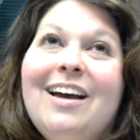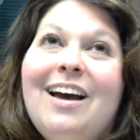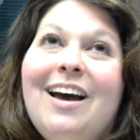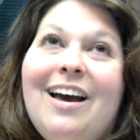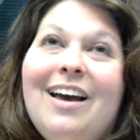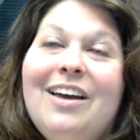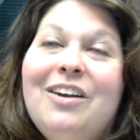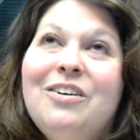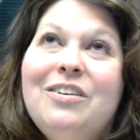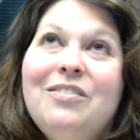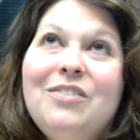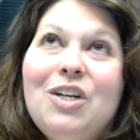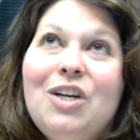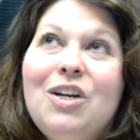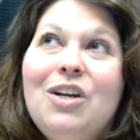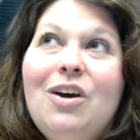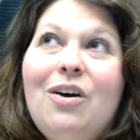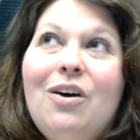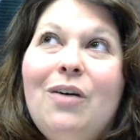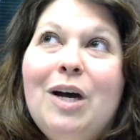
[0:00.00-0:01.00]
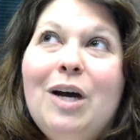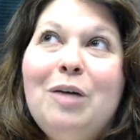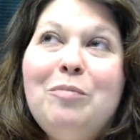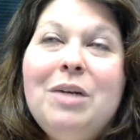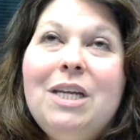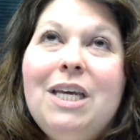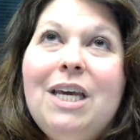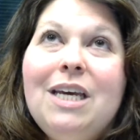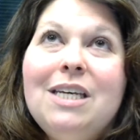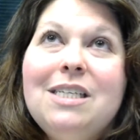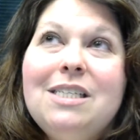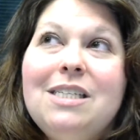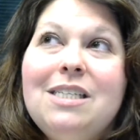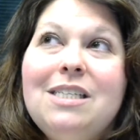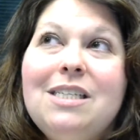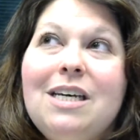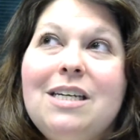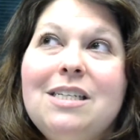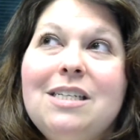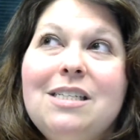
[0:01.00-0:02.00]
don't even know how many HESI
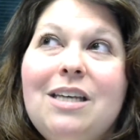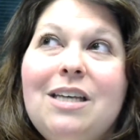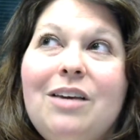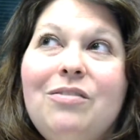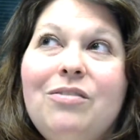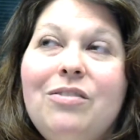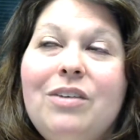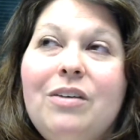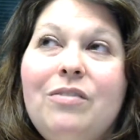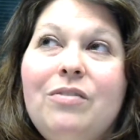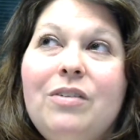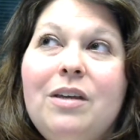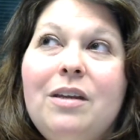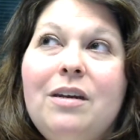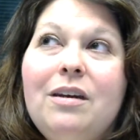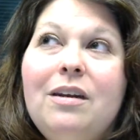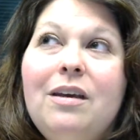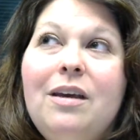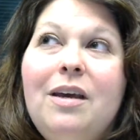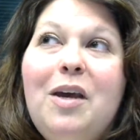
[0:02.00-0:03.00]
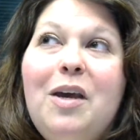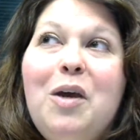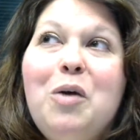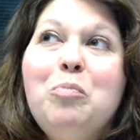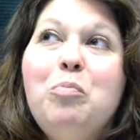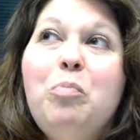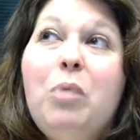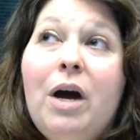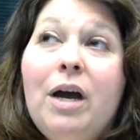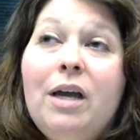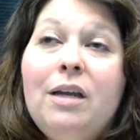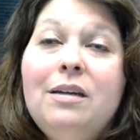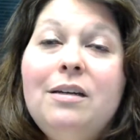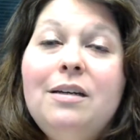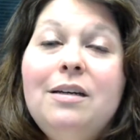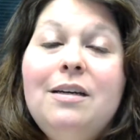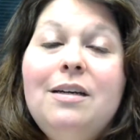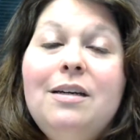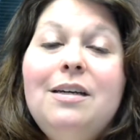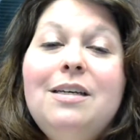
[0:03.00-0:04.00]
tests I've given, but
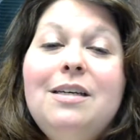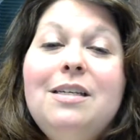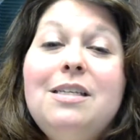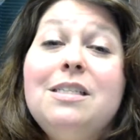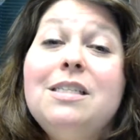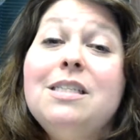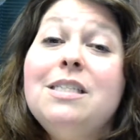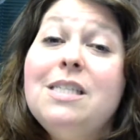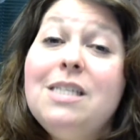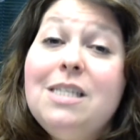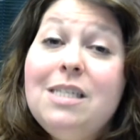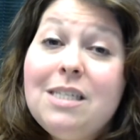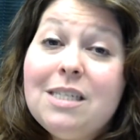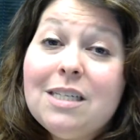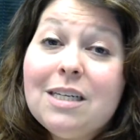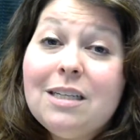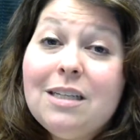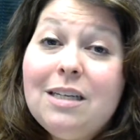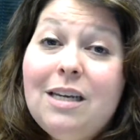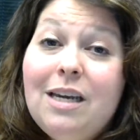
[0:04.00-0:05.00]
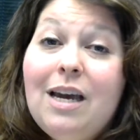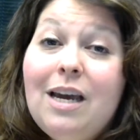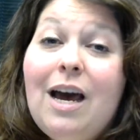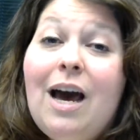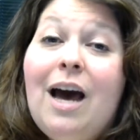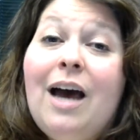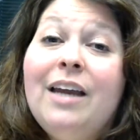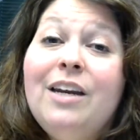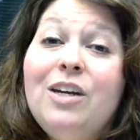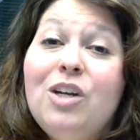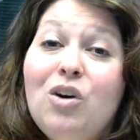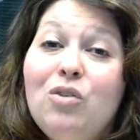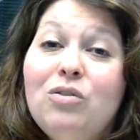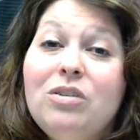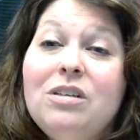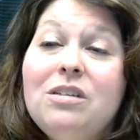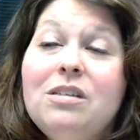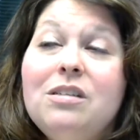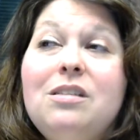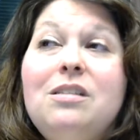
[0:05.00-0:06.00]
statistically, I
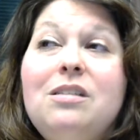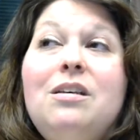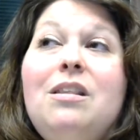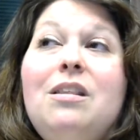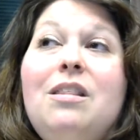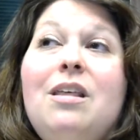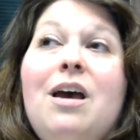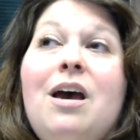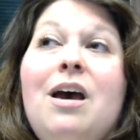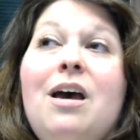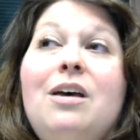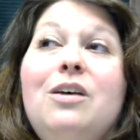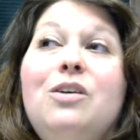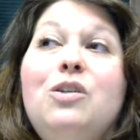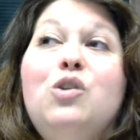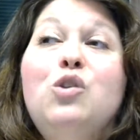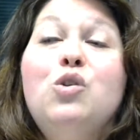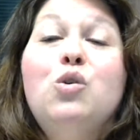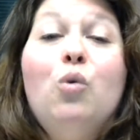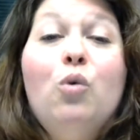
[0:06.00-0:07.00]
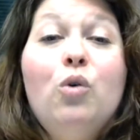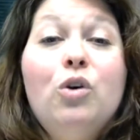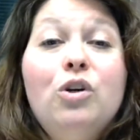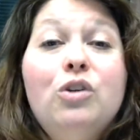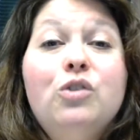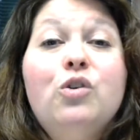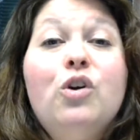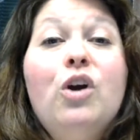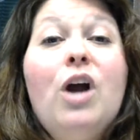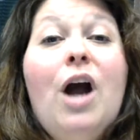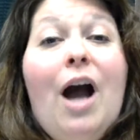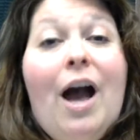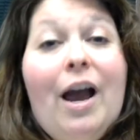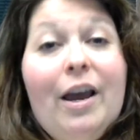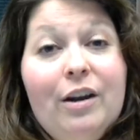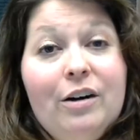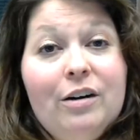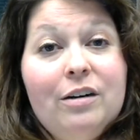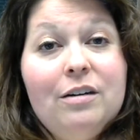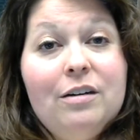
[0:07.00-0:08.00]
notice that scores are
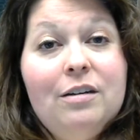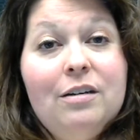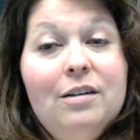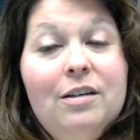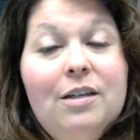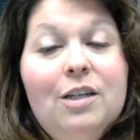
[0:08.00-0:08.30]
higher